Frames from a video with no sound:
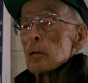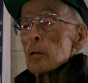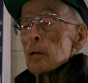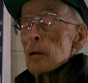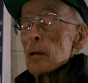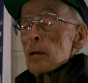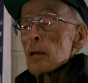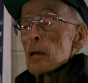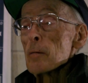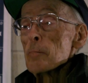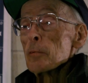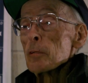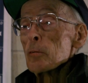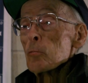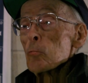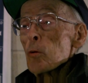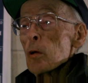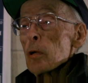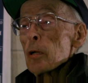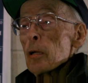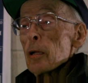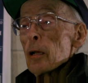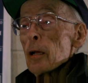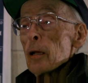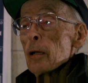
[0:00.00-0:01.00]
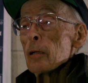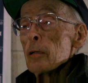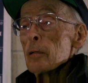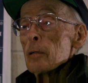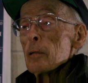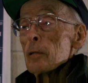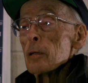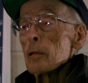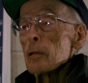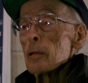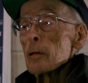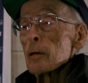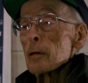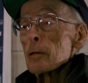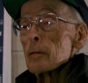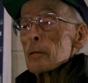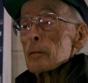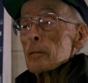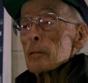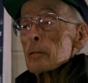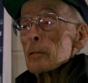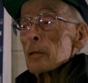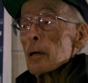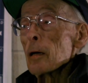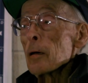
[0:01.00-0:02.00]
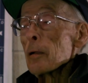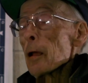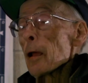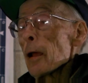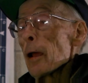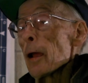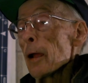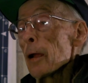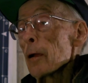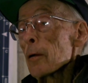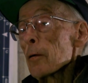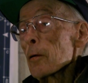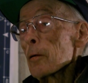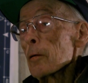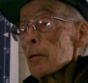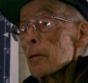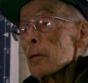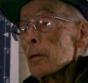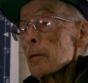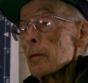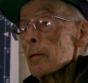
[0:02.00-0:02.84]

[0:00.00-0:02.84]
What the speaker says: He came in one day out in the hangar.